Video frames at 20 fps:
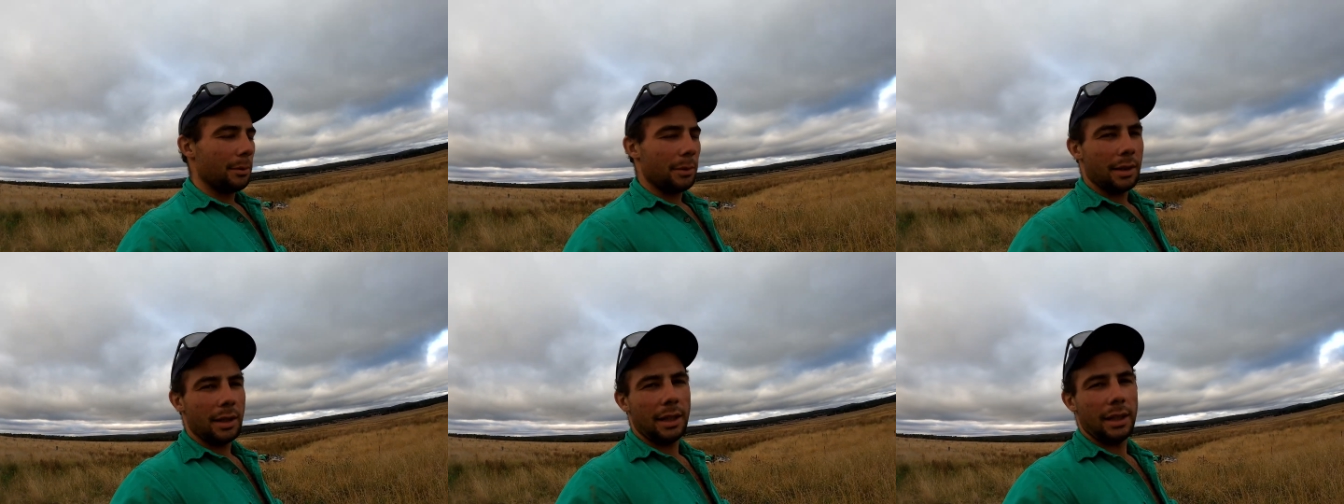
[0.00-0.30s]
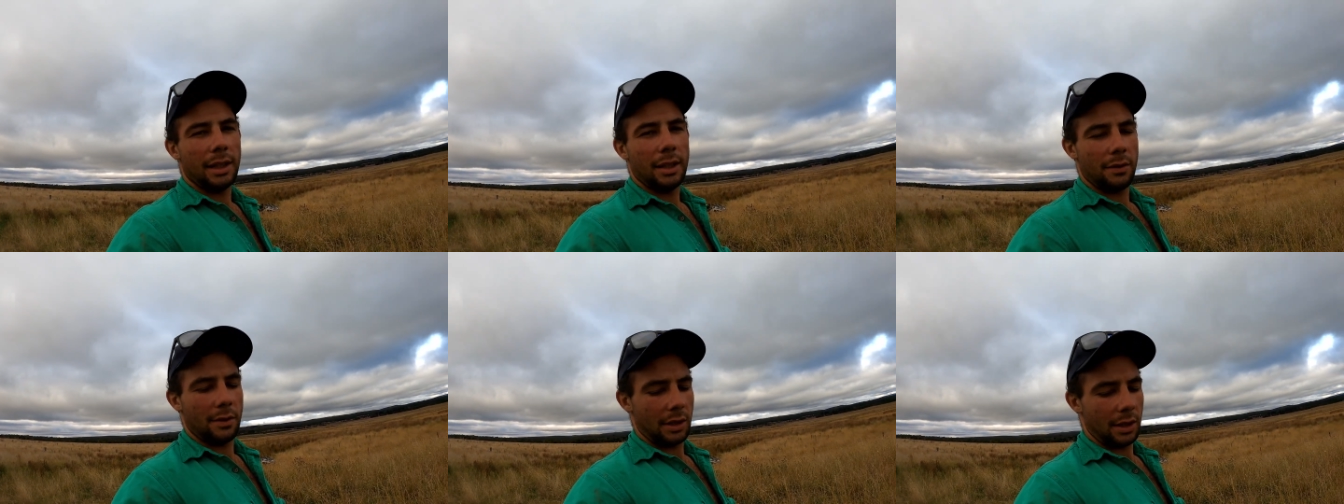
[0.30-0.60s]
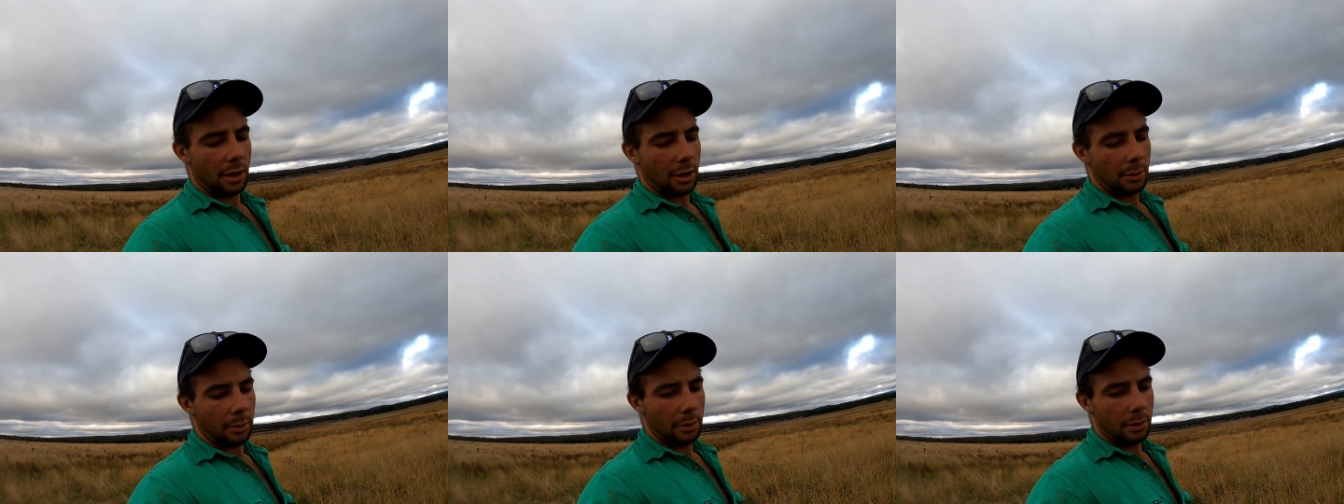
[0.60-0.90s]
bloody left
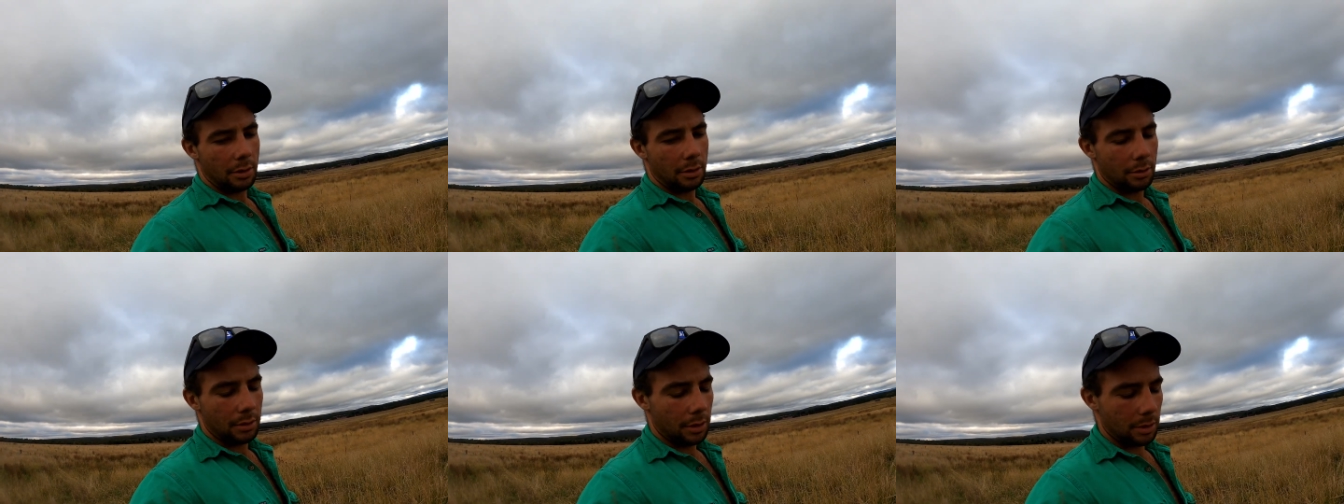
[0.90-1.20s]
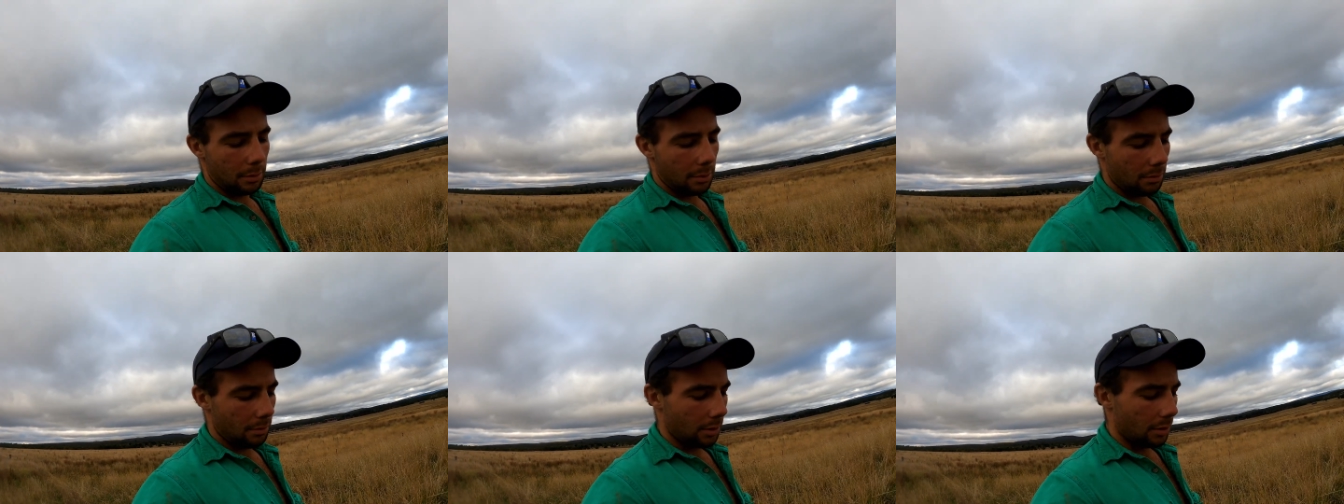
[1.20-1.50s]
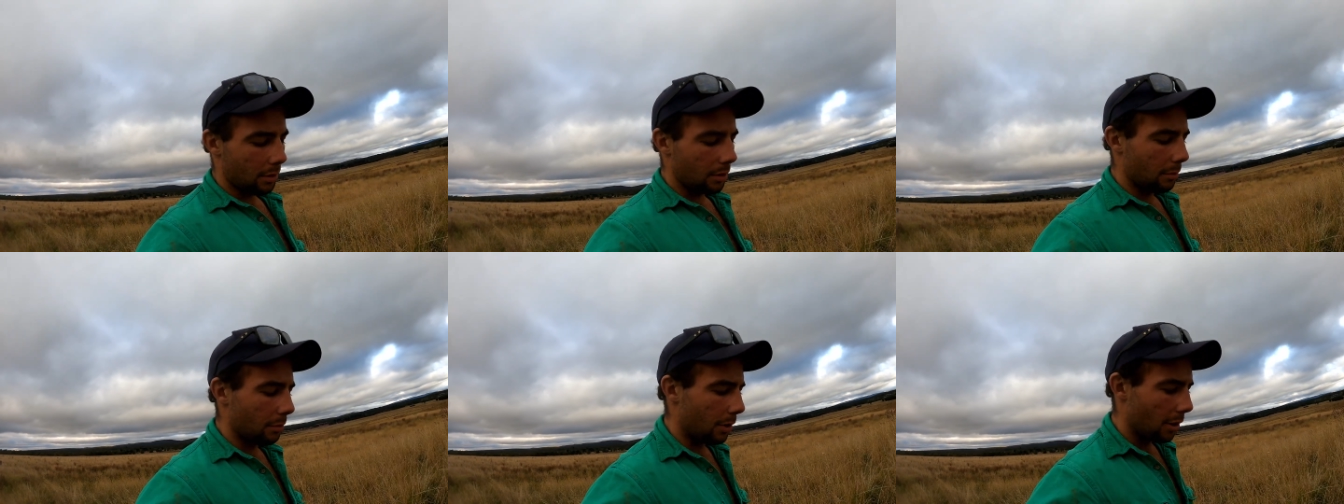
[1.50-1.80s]
the GoPro on
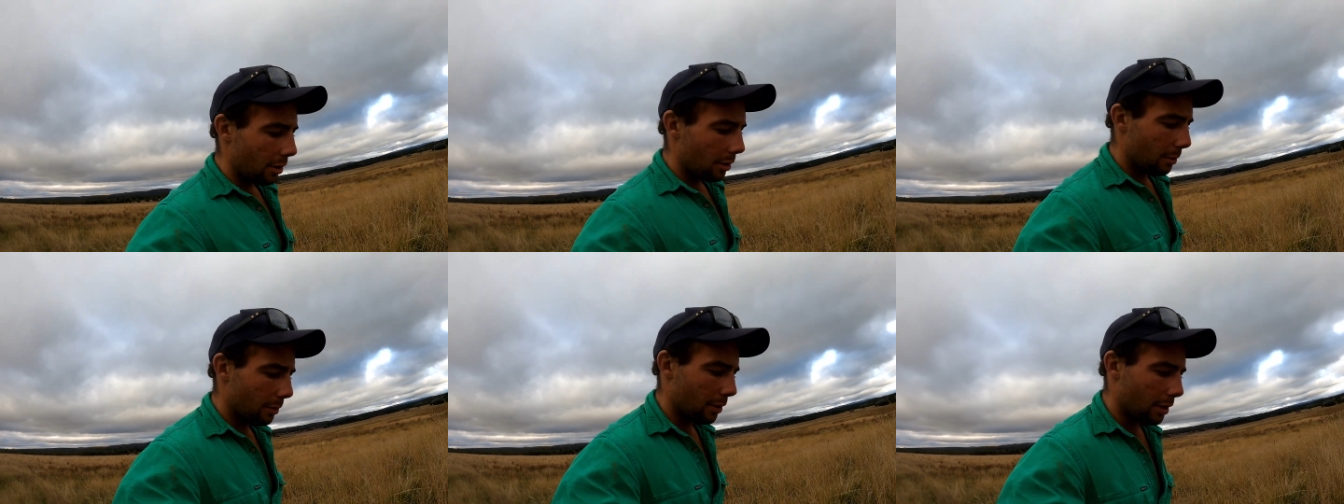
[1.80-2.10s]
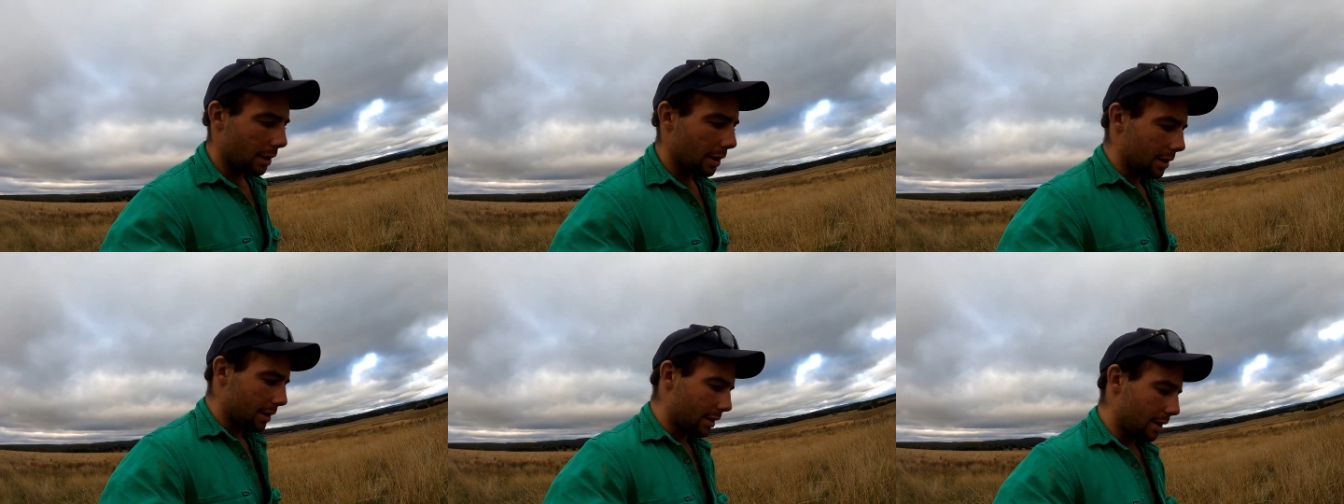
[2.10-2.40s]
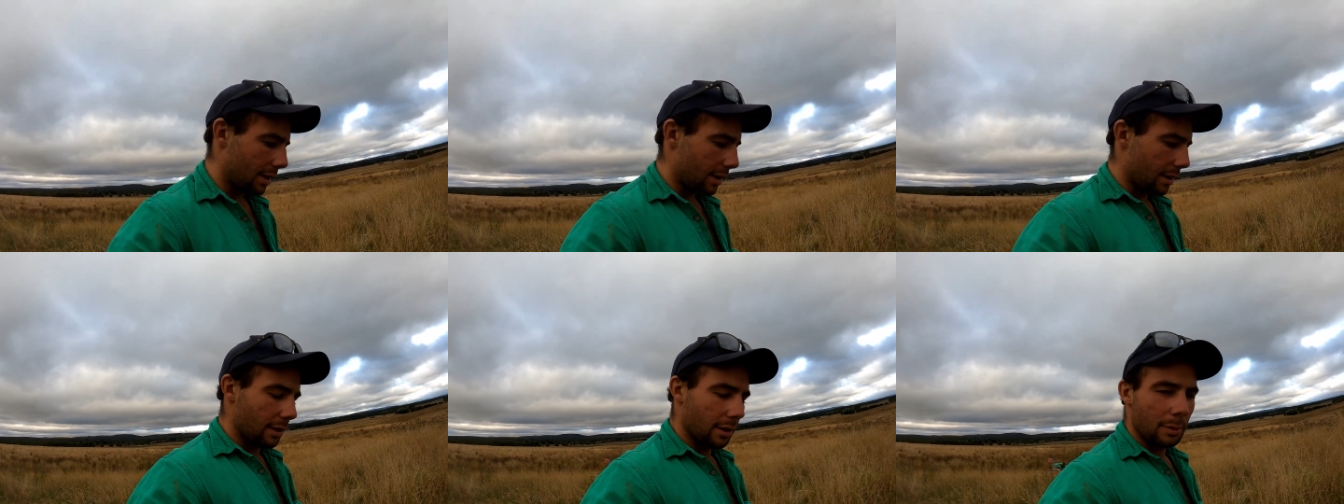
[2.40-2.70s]
the motorbike,
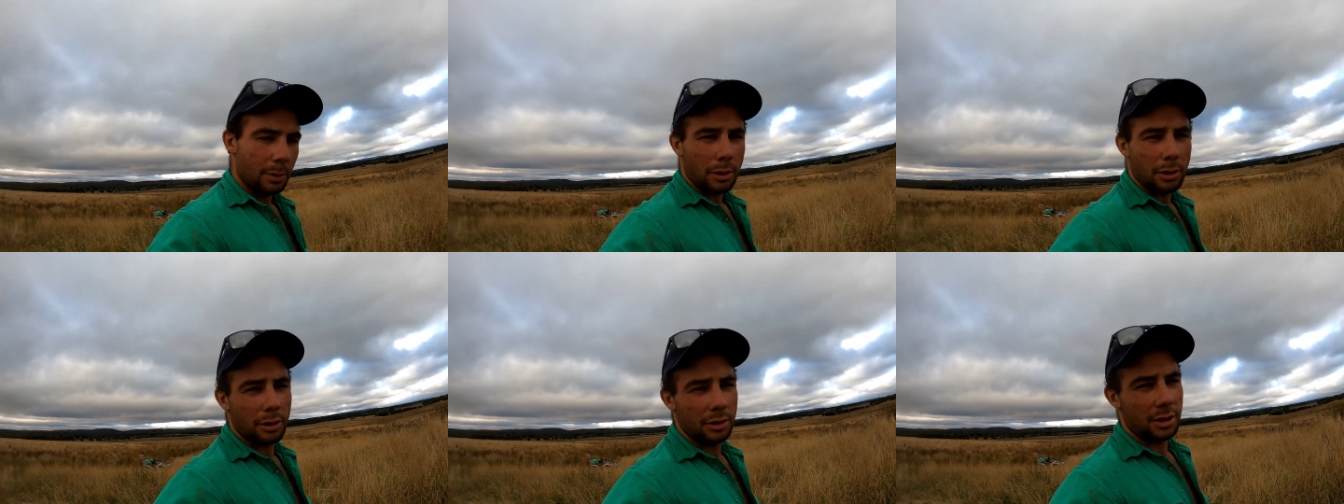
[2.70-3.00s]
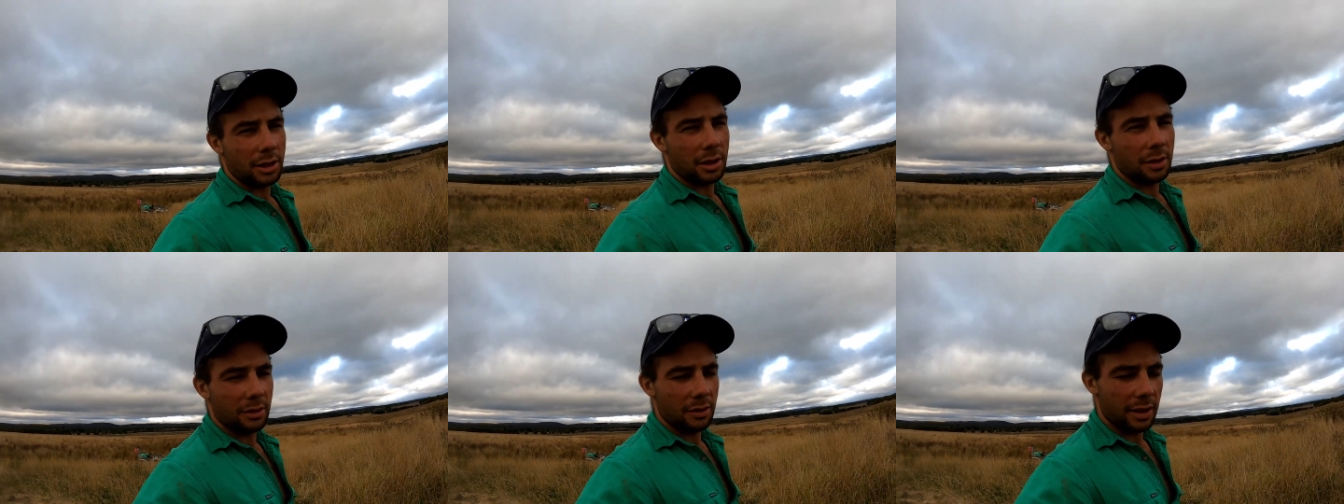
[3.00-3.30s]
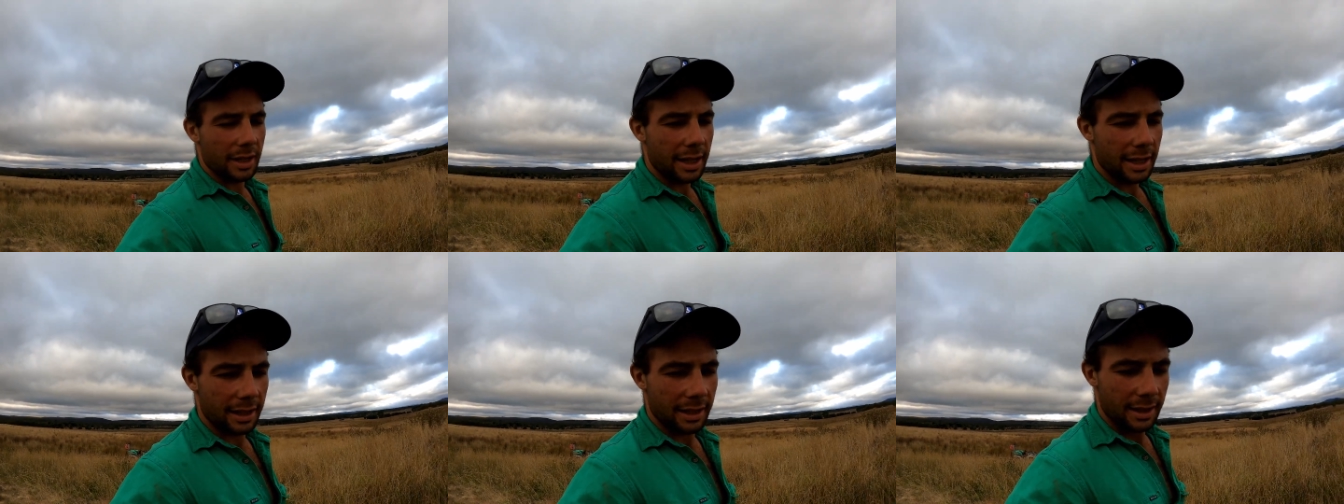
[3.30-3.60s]
so apologies for
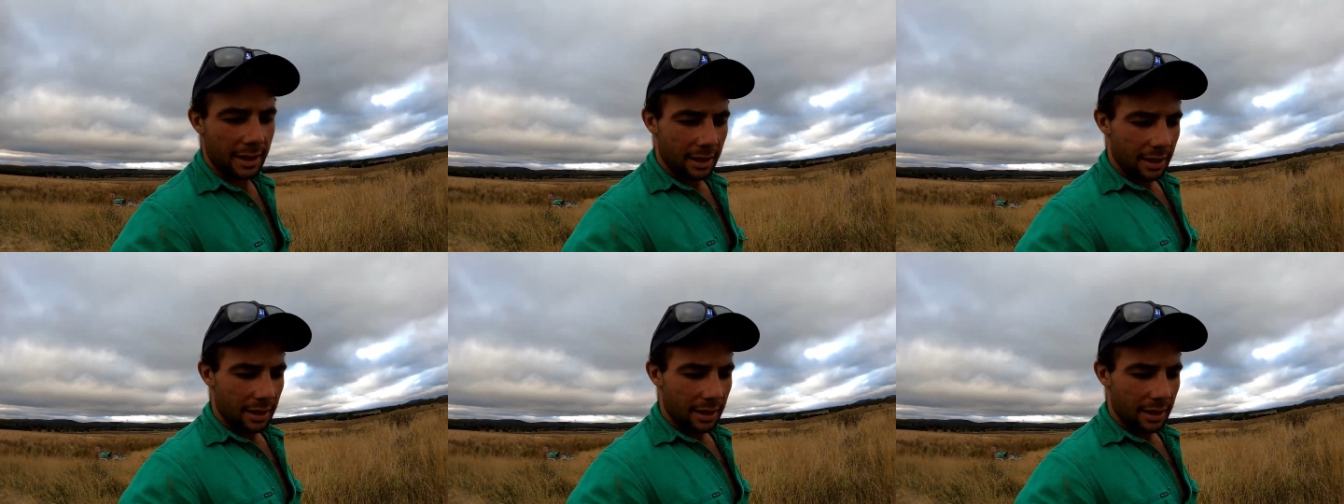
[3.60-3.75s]
that.